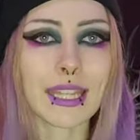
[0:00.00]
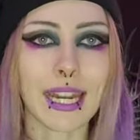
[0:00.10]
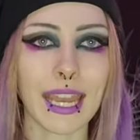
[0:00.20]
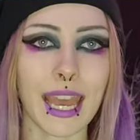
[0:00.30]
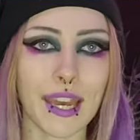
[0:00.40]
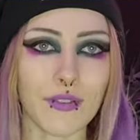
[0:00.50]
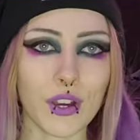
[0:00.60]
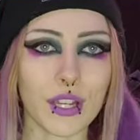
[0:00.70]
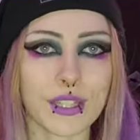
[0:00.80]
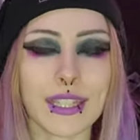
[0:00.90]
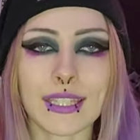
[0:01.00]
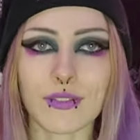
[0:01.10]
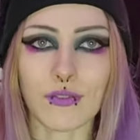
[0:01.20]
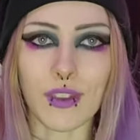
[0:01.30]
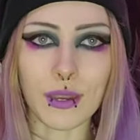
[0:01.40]
then I have on this
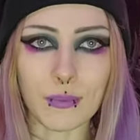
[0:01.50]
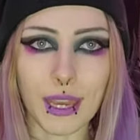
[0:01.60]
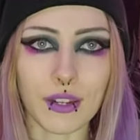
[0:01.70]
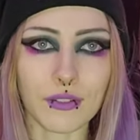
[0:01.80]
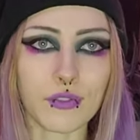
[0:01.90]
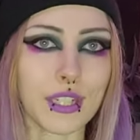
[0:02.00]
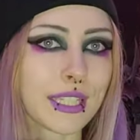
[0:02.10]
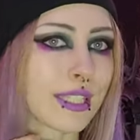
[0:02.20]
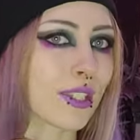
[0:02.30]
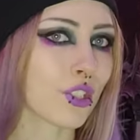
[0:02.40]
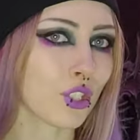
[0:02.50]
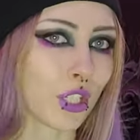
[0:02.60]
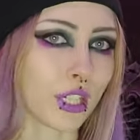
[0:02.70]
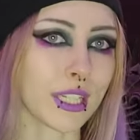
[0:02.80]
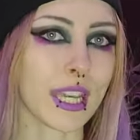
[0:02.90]
Vampire Freaks
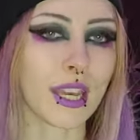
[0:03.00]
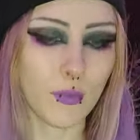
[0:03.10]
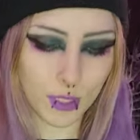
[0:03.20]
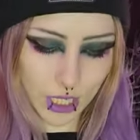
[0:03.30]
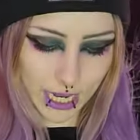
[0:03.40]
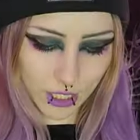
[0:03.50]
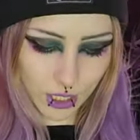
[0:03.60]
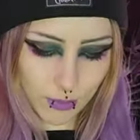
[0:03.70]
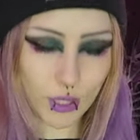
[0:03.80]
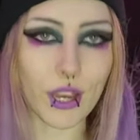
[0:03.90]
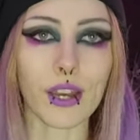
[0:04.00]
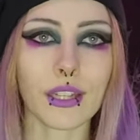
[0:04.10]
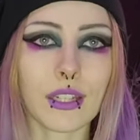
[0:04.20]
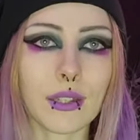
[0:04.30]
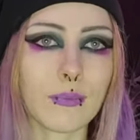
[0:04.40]
shirt, which I actually put
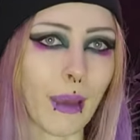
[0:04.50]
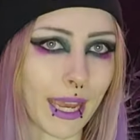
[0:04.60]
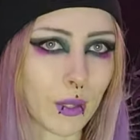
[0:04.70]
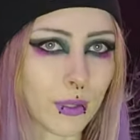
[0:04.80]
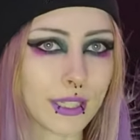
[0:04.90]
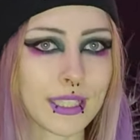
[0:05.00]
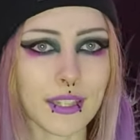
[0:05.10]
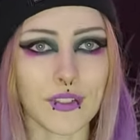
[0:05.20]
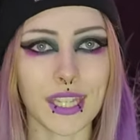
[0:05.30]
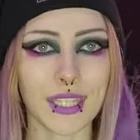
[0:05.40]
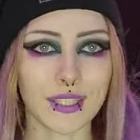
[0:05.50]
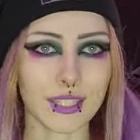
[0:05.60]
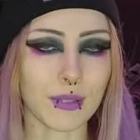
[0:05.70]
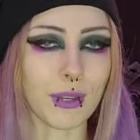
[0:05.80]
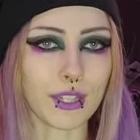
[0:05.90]
on backwards. I've seen
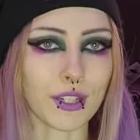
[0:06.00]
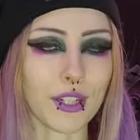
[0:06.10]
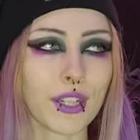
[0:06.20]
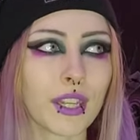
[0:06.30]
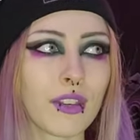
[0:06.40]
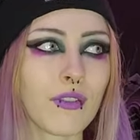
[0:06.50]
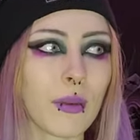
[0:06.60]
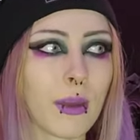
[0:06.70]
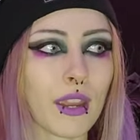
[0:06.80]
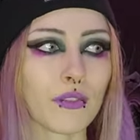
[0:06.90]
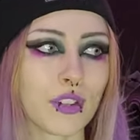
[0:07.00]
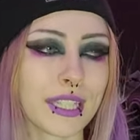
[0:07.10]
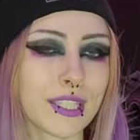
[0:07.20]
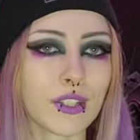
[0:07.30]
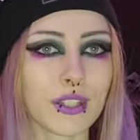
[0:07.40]
some other Vampire
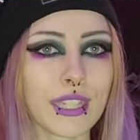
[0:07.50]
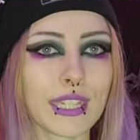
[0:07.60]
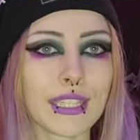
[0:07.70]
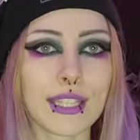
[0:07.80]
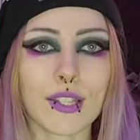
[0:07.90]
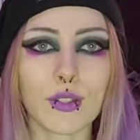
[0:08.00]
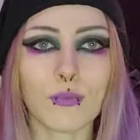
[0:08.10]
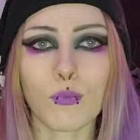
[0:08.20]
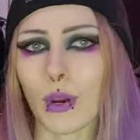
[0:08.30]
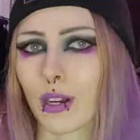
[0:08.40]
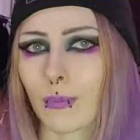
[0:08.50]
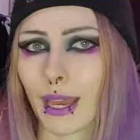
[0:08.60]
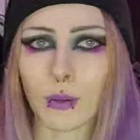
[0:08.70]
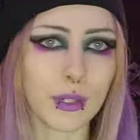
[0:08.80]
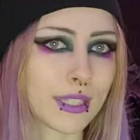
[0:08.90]
Freaks girlies wear it
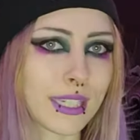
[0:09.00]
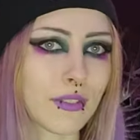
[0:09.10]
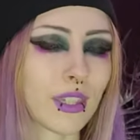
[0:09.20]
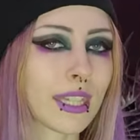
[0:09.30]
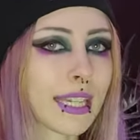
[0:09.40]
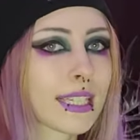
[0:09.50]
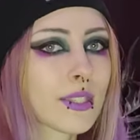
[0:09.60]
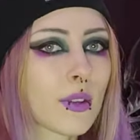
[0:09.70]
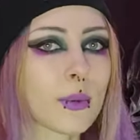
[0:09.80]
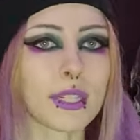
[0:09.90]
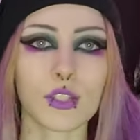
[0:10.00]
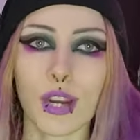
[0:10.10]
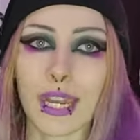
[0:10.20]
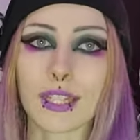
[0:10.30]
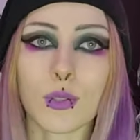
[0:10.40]
backwards, and I really liked it, so I wanted to
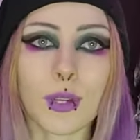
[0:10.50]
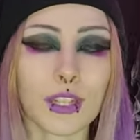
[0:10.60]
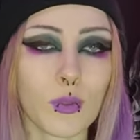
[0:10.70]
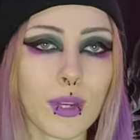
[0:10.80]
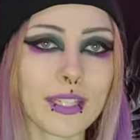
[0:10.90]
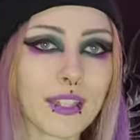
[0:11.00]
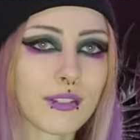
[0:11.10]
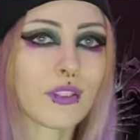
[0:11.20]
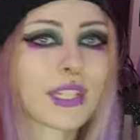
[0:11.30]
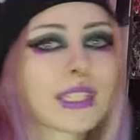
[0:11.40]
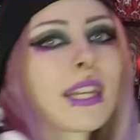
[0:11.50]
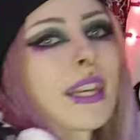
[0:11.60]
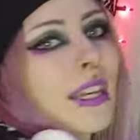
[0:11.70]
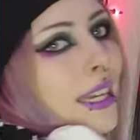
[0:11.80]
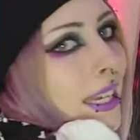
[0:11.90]
try it. So we got the wings on the front
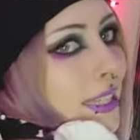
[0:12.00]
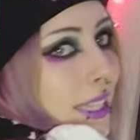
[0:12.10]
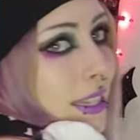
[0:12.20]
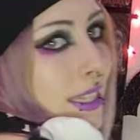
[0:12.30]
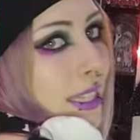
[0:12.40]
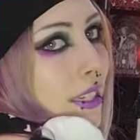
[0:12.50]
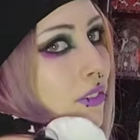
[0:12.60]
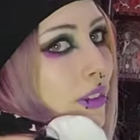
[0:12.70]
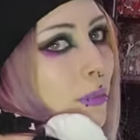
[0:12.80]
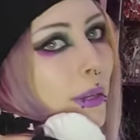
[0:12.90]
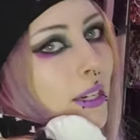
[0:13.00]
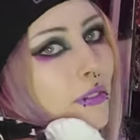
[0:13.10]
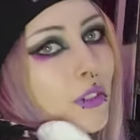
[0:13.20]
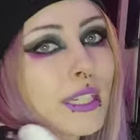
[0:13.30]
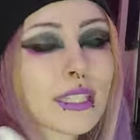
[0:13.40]
and then the Vampire
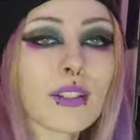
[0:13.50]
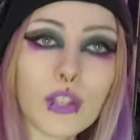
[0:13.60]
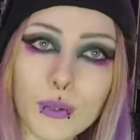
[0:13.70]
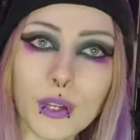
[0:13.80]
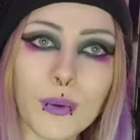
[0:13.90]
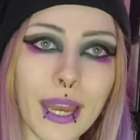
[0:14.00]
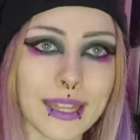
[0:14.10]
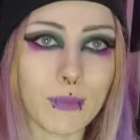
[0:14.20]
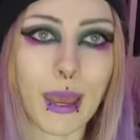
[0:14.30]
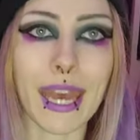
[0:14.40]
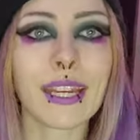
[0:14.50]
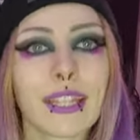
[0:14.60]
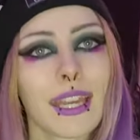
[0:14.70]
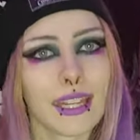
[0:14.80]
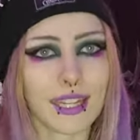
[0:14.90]
Freaks logo at the back,
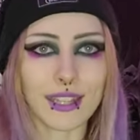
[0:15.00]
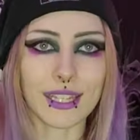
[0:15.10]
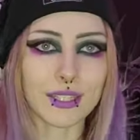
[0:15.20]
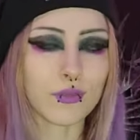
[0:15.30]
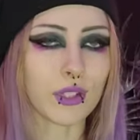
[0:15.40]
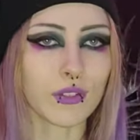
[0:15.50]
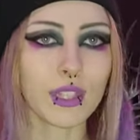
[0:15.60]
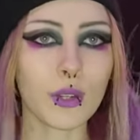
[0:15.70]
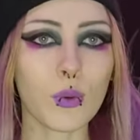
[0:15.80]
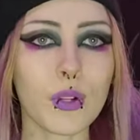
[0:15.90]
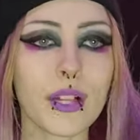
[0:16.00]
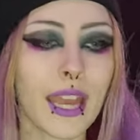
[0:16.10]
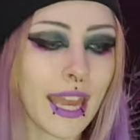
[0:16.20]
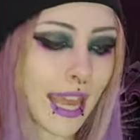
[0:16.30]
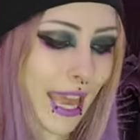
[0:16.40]
and I think it's really cool.
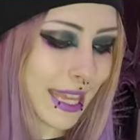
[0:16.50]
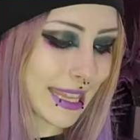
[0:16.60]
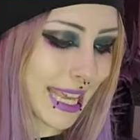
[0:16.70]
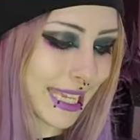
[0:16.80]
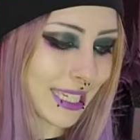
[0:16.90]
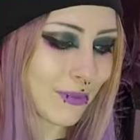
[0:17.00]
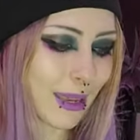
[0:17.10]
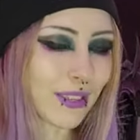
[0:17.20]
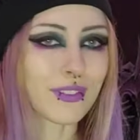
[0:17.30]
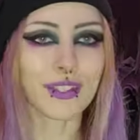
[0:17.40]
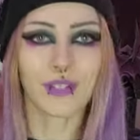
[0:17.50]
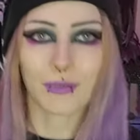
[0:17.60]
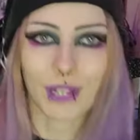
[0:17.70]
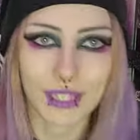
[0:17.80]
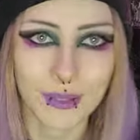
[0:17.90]
And then my favorite
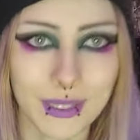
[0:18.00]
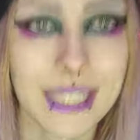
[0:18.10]
part, let me